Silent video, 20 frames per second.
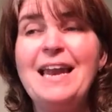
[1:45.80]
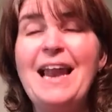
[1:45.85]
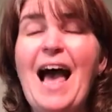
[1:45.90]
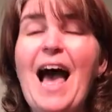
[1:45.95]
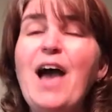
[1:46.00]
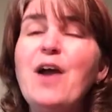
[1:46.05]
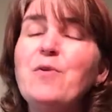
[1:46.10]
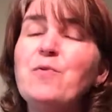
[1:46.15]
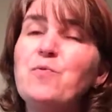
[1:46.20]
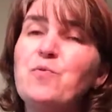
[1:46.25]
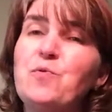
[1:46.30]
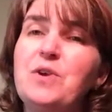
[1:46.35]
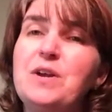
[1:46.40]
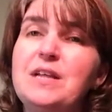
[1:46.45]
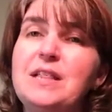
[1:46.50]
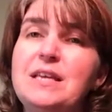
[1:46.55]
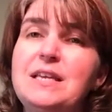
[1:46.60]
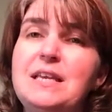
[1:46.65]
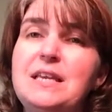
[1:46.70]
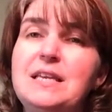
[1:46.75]
and I
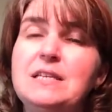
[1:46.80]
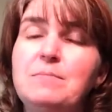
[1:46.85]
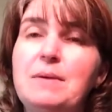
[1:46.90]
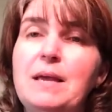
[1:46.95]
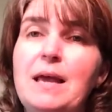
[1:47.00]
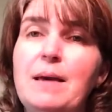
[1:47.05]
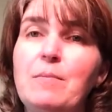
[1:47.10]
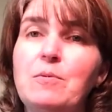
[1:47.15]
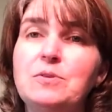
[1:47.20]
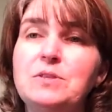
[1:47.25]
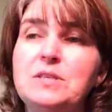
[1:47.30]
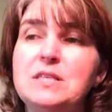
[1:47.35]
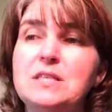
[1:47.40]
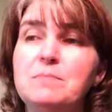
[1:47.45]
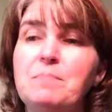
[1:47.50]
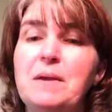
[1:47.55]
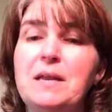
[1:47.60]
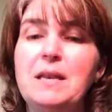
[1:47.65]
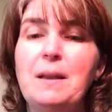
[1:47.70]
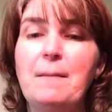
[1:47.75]
really need to be able to
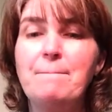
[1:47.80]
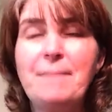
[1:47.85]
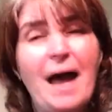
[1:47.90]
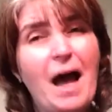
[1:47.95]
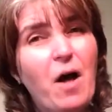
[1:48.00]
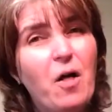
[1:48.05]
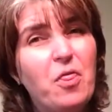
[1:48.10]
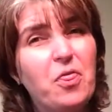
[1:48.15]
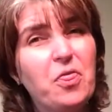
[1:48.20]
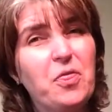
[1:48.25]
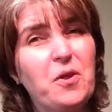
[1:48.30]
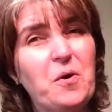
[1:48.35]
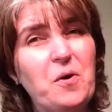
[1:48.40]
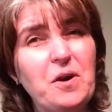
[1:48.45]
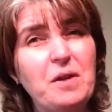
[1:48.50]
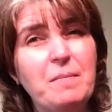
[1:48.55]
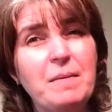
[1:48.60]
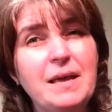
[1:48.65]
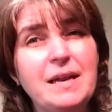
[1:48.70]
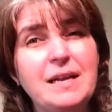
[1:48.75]
spend about
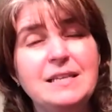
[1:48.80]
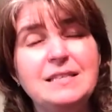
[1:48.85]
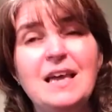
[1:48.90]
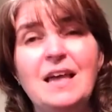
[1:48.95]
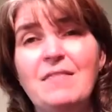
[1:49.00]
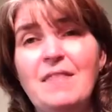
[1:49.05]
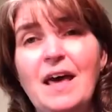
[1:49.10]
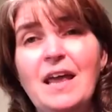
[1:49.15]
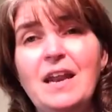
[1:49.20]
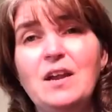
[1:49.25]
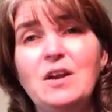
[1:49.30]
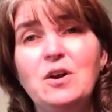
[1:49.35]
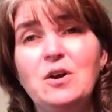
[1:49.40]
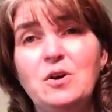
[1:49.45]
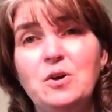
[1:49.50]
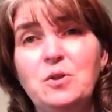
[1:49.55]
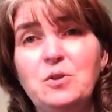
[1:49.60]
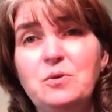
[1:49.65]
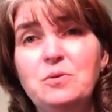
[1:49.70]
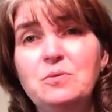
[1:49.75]
30 minutes, and that
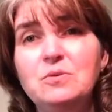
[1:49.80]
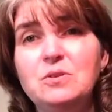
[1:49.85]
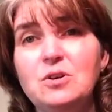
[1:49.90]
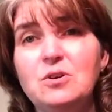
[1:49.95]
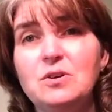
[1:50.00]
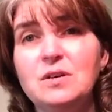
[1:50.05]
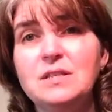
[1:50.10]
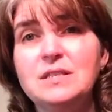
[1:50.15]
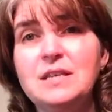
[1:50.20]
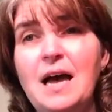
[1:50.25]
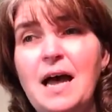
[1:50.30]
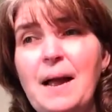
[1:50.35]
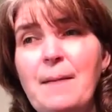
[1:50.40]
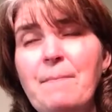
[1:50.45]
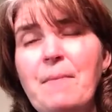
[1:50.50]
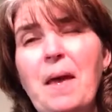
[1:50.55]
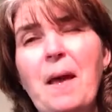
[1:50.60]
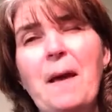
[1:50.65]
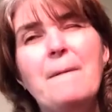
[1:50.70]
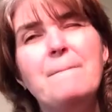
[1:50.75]
includes cook
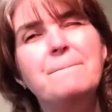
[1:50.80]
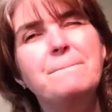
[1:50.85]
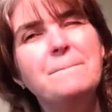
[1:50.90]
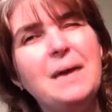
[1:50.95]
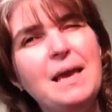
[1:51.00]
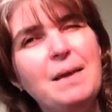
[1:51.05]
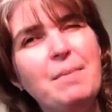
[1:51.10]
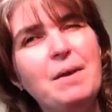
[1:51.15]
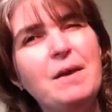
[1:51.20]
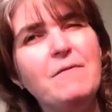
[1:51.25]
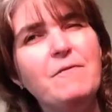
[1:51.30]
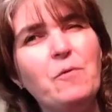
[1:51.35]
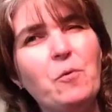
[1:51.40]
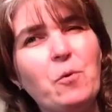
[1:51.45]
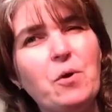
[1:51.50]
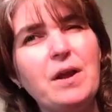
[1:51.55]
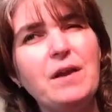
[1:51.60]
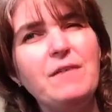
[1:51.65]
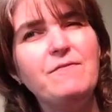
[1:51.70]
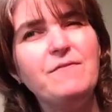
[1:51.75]
time, maybe
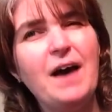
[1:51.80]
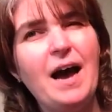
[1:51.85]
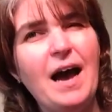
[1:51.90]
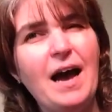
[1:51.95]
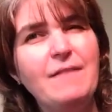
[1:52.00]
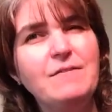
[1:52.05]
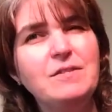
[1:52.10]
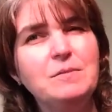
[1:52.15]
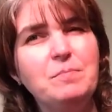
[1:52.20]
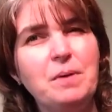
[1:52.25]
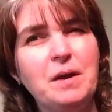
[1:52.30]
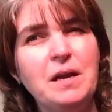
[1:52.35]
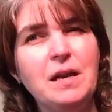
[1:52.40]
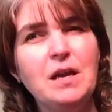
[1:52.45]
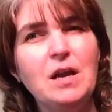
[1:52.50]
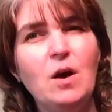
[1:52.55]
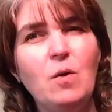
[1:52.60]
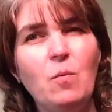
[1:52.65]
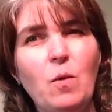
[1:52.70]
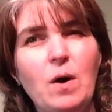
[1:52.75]
45
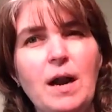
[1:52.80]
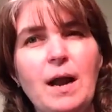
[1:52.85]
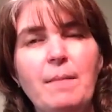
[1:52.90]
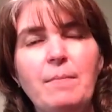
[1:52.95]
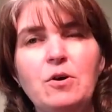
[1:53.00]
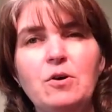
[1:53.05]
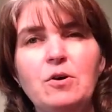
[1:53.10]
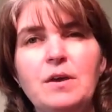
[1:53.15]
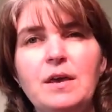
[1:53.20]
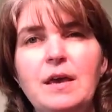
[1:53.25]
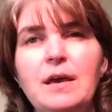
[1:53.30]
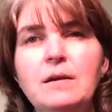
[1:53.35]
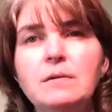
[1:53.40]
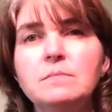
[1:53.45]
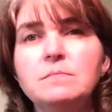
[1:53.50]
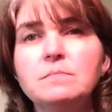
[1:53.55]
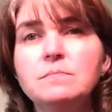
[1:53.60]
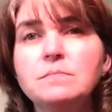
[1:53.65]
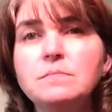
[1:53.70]
depending on what I'm cooking,